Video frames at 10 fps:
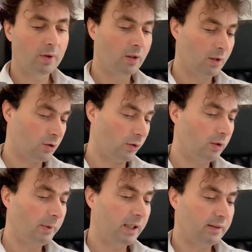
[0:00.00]
So you
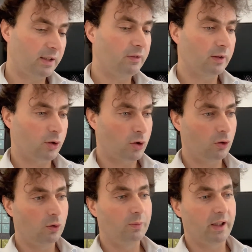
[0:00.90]
might even
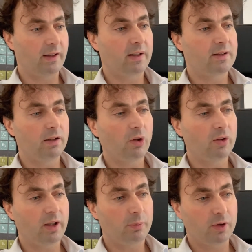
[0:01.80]
assume that at zero
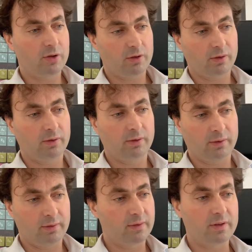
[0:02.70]

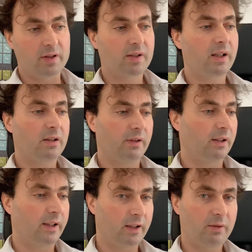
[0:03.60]
temperature the scattering
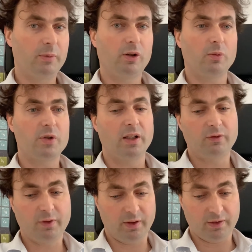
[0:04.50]
length becomes
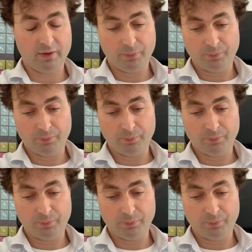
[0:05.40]
infinite,